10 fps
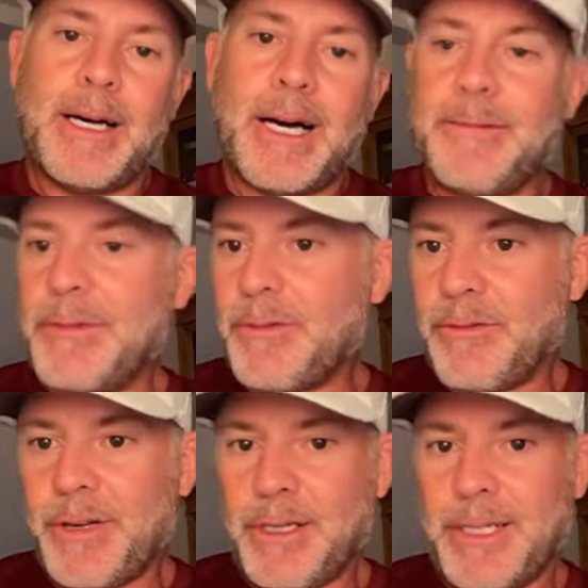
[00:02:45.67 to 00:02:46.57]
I've never
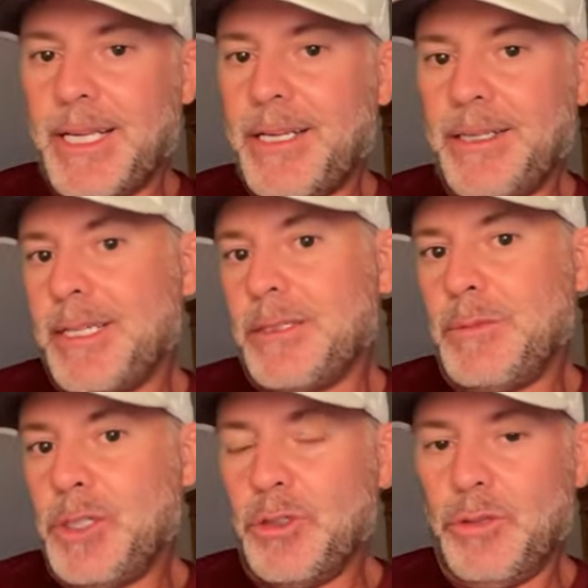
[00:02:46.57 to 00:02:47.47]
found any of that to
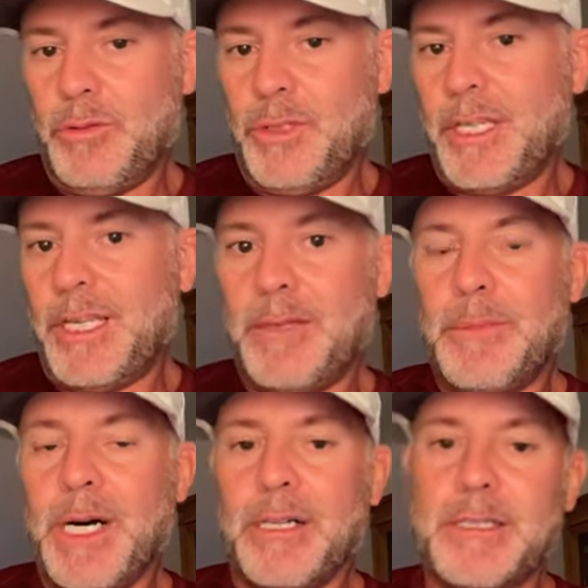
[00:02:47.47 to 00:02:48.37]
be true with any
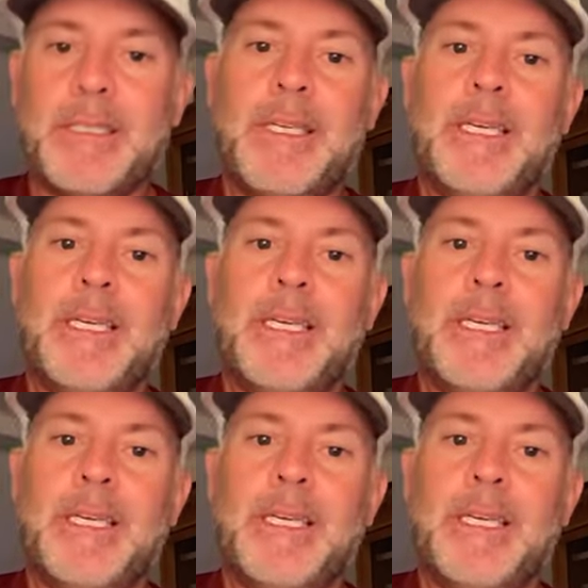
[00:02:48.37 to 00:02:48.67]
poly.